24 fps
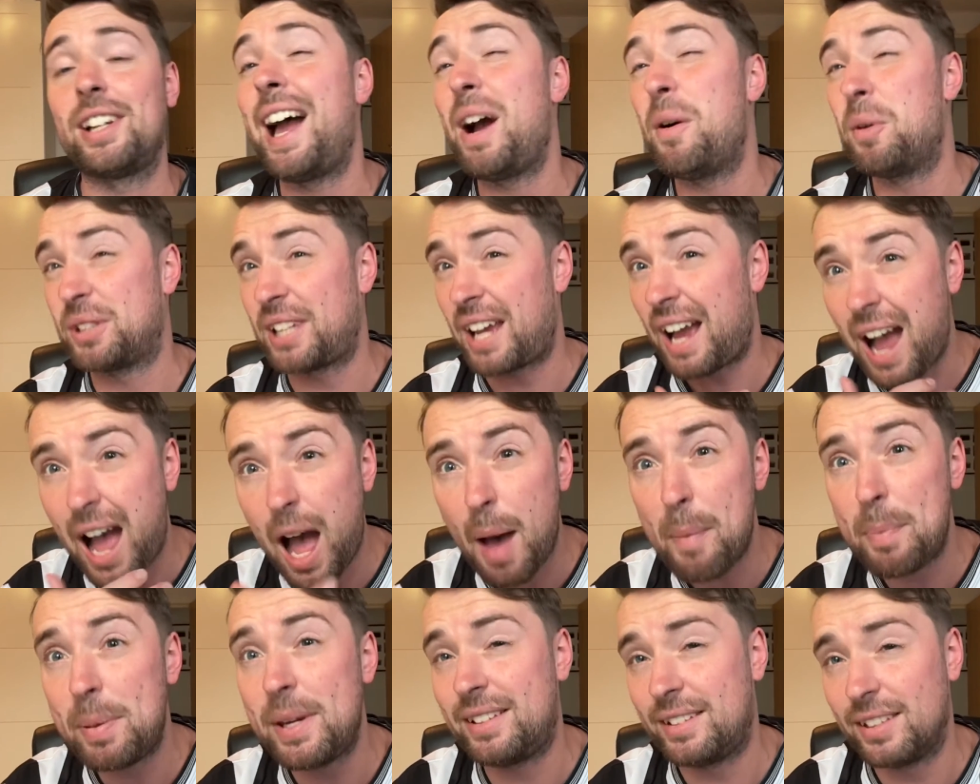I was
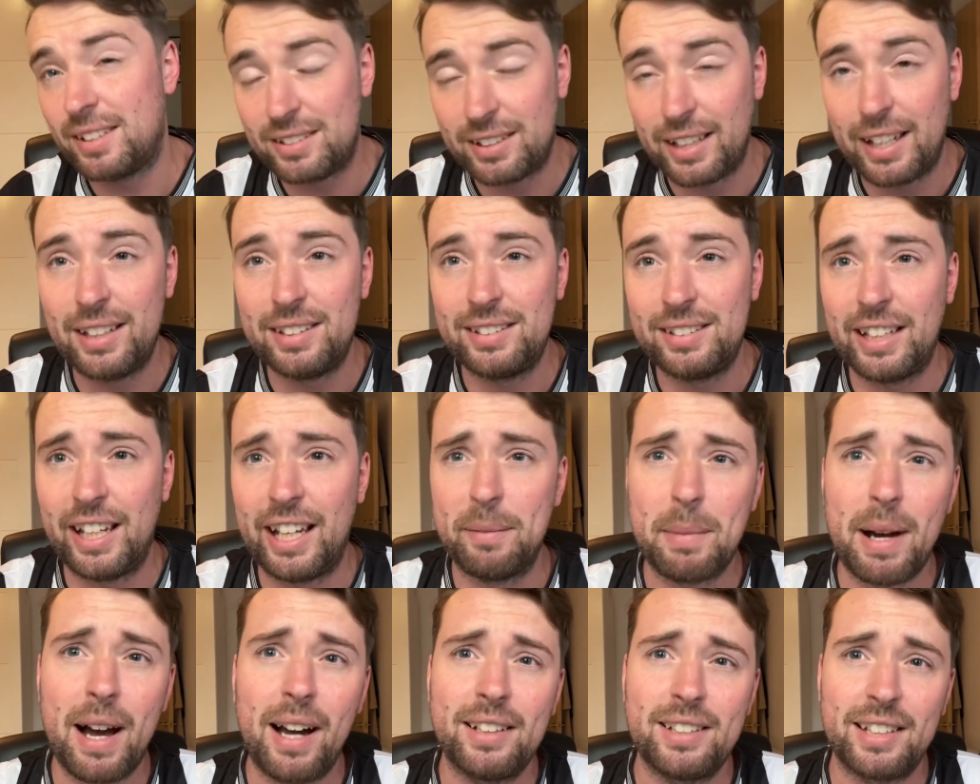happy to see
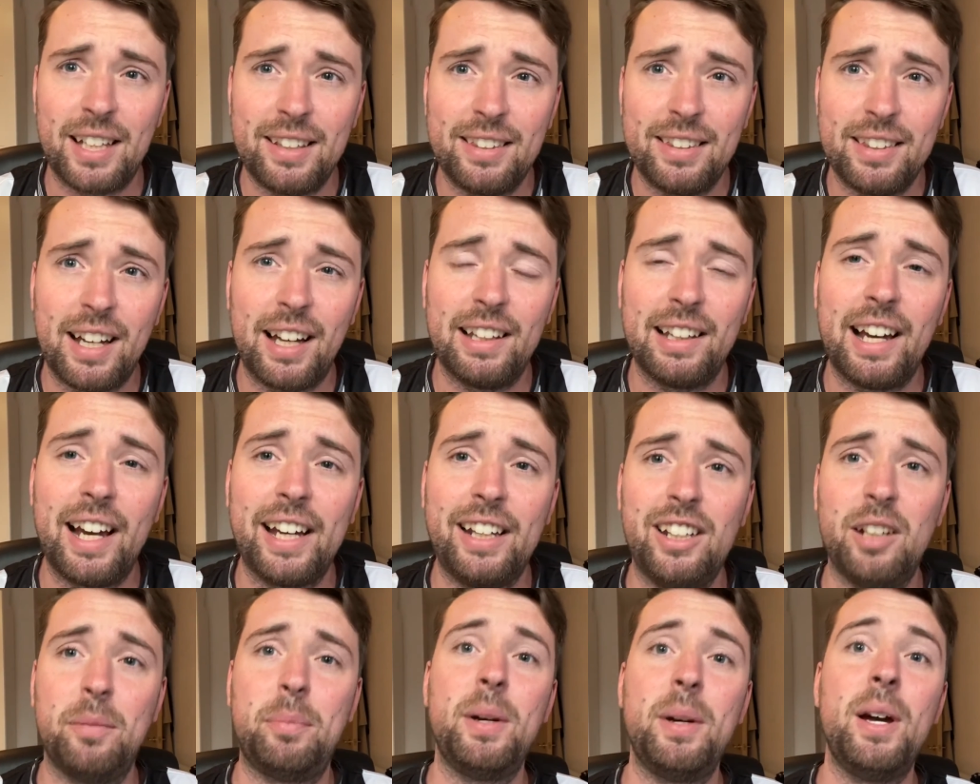St. Max in that
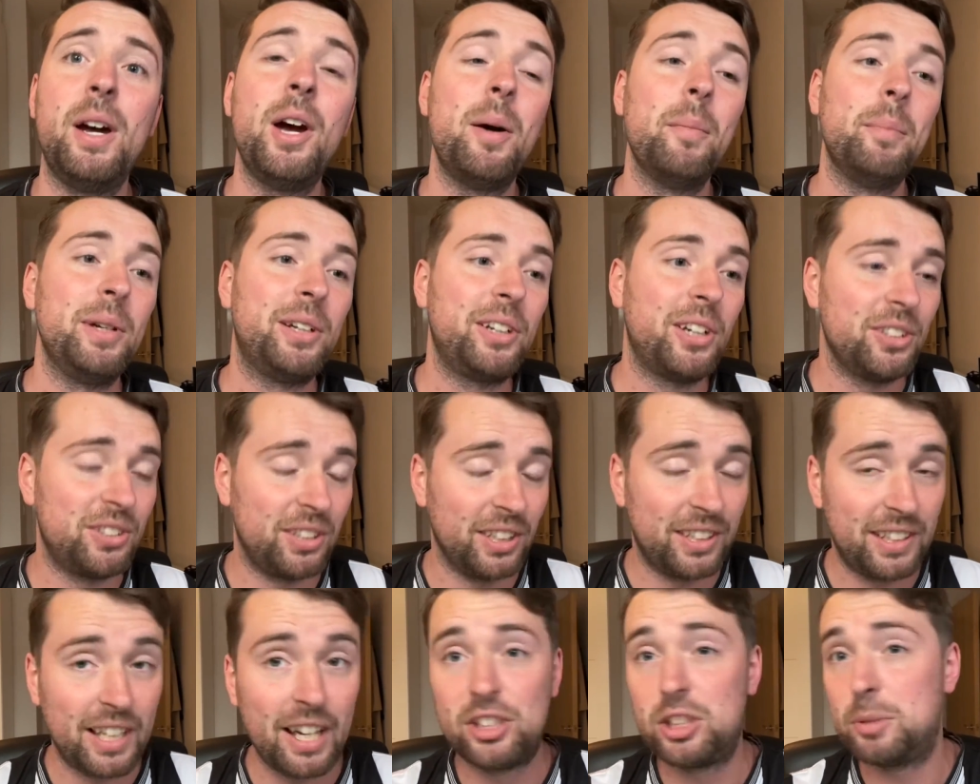lineup, because
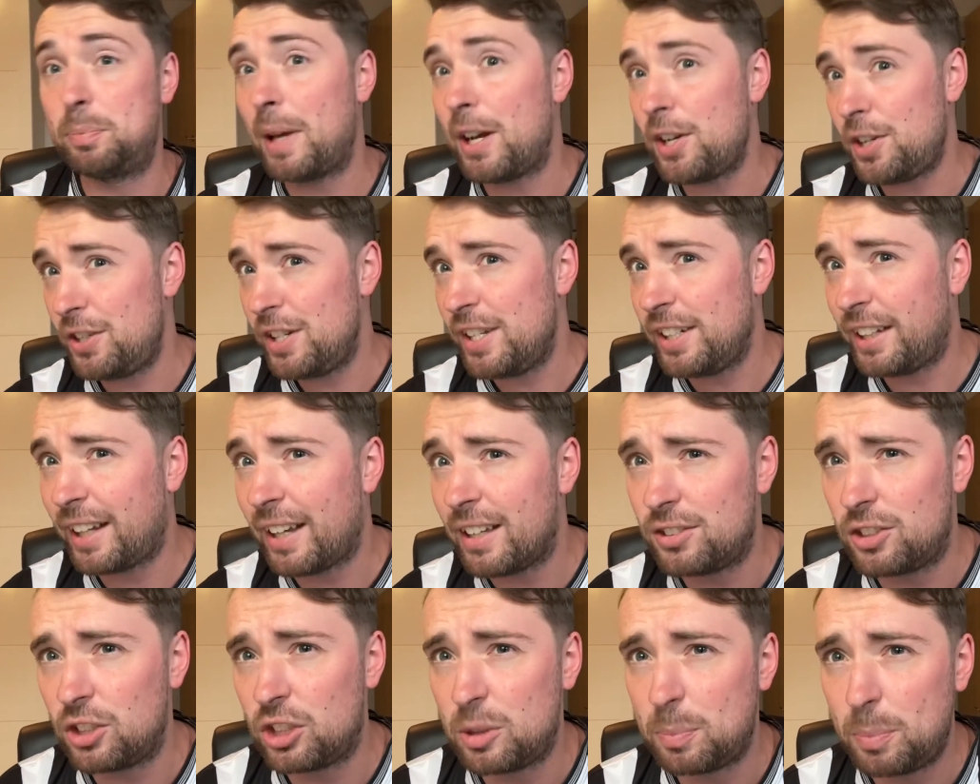especially
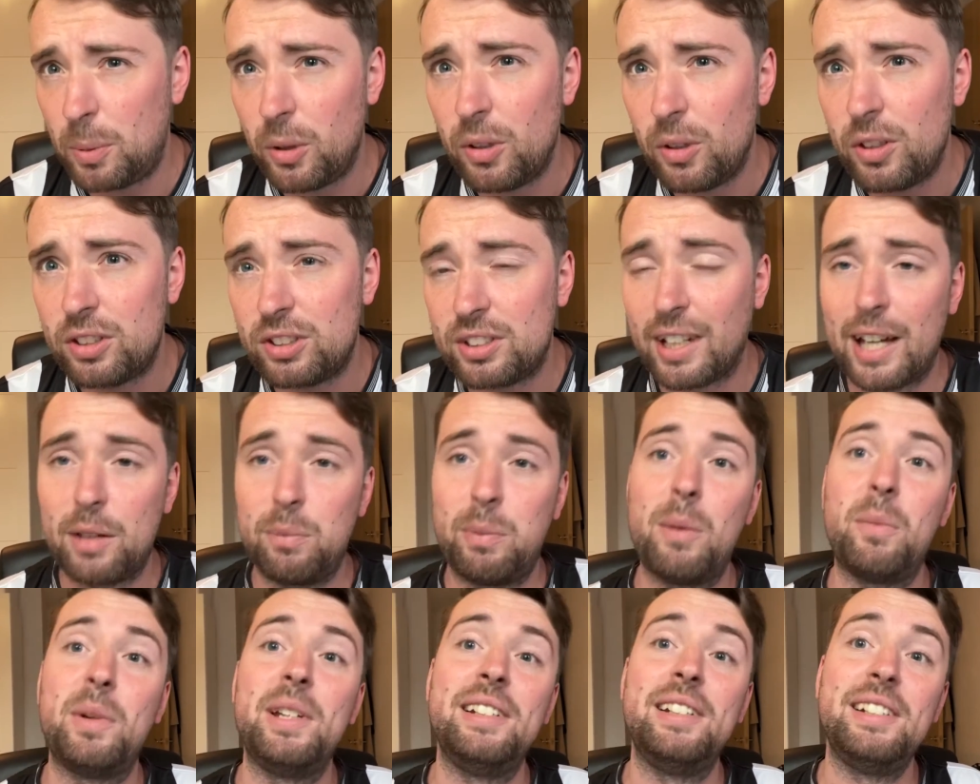against the Spurs side,
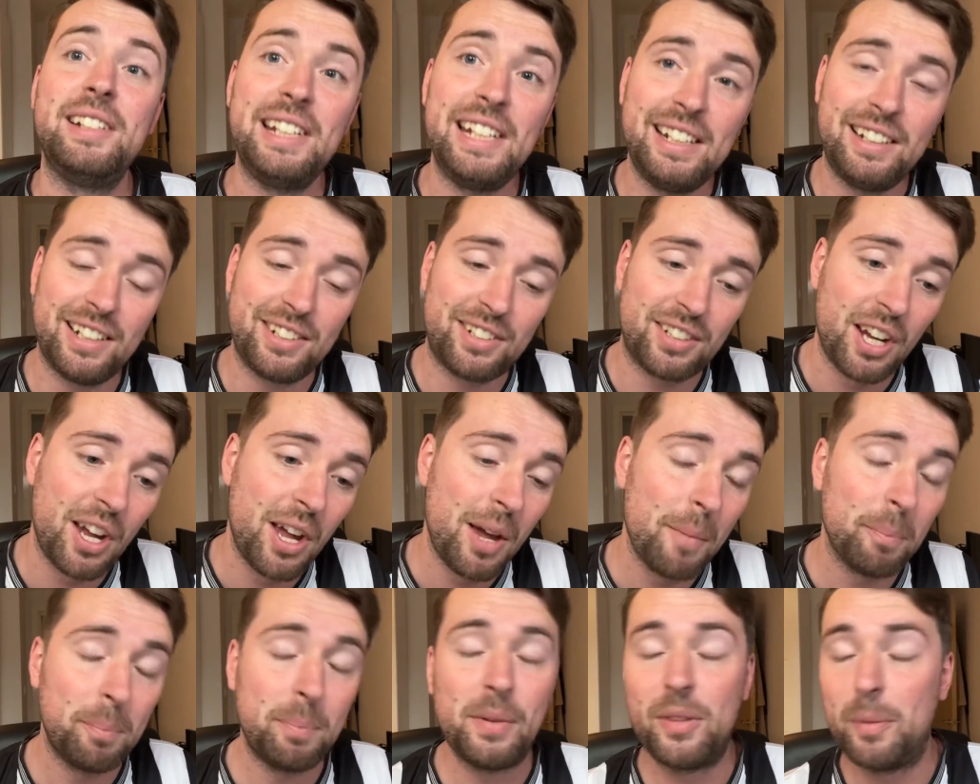where we needed
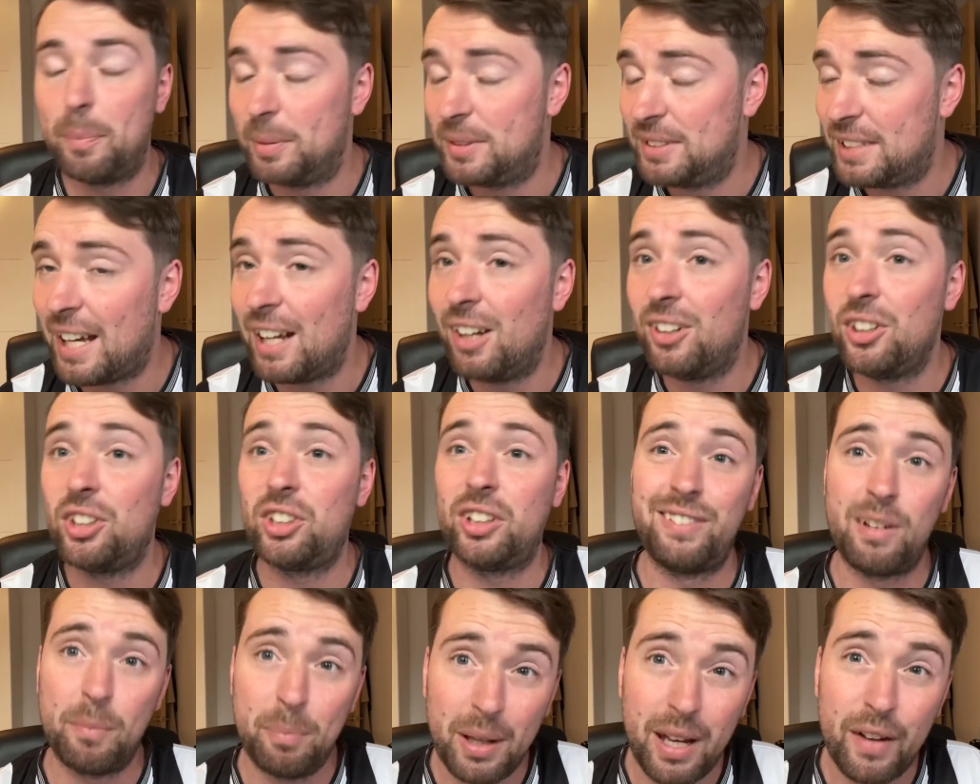the potential
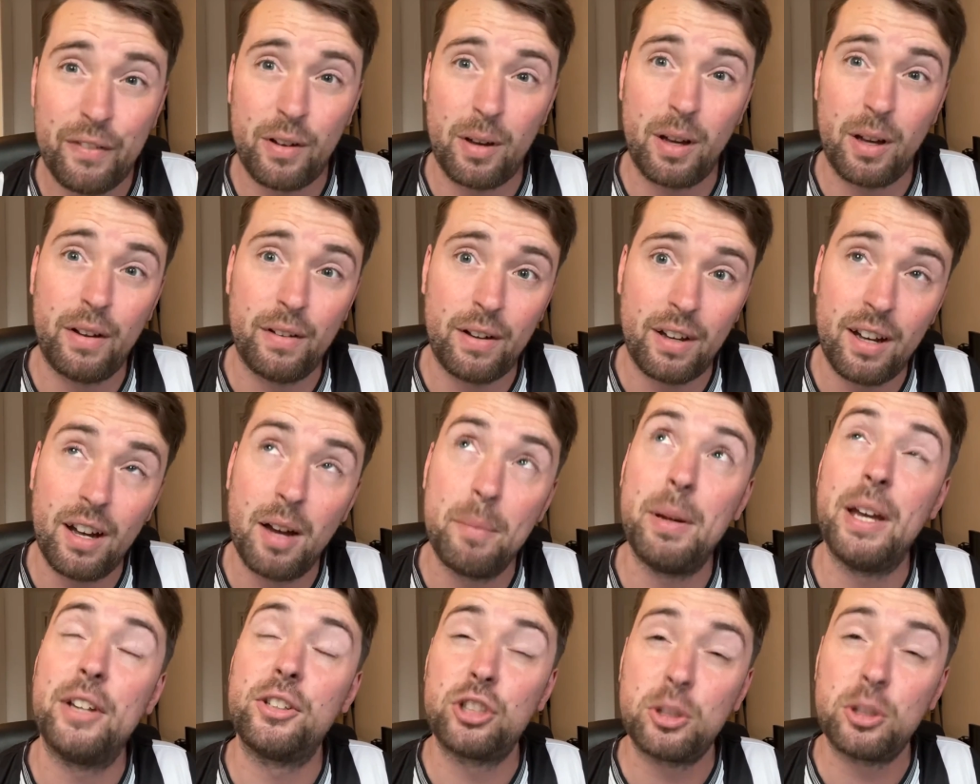of a bit of
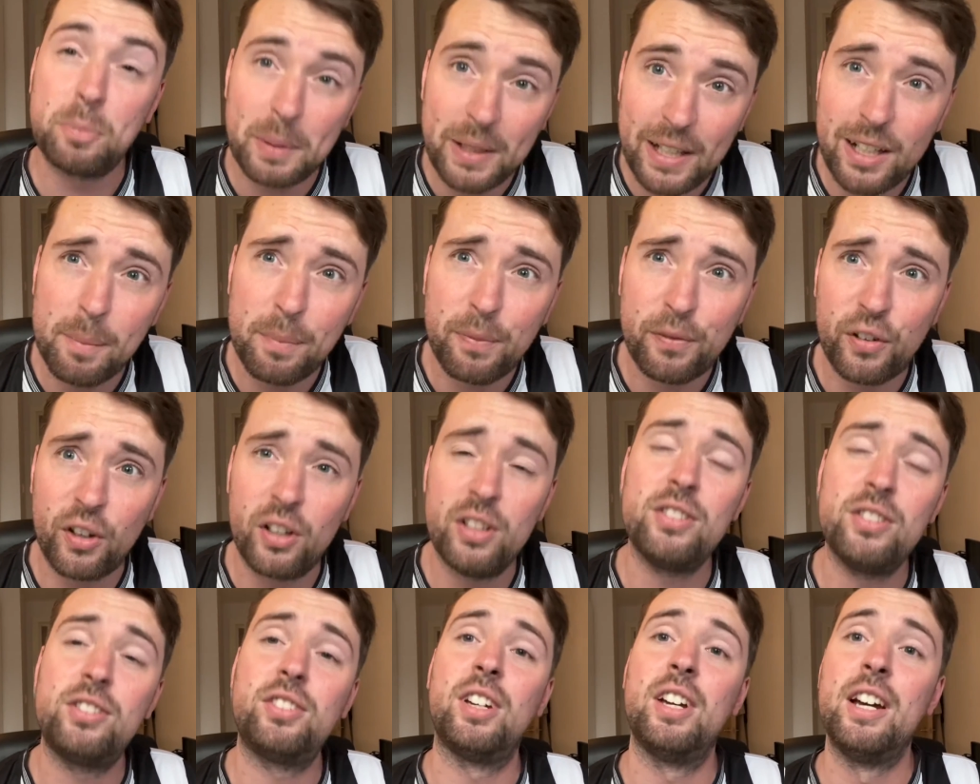speed up
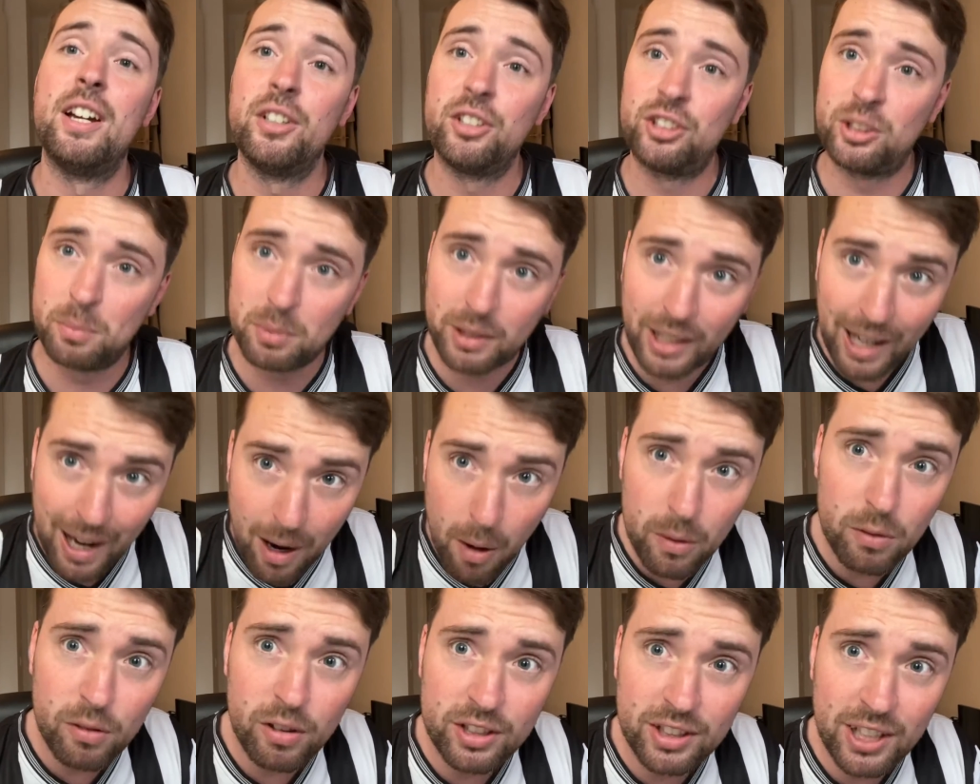front, some
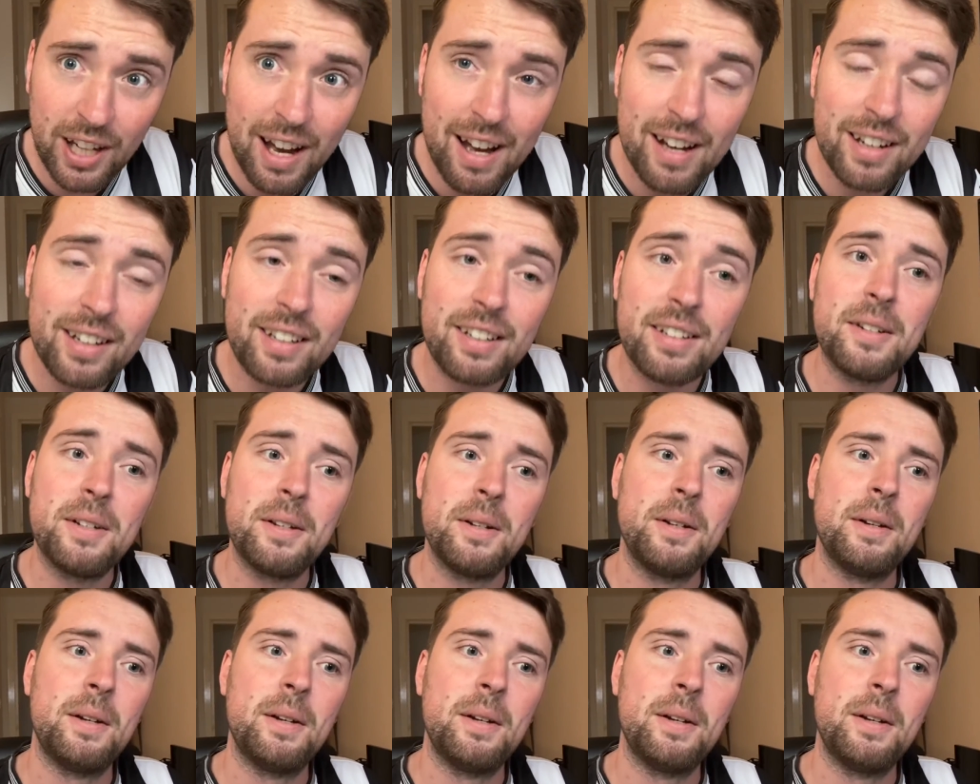counter-attack.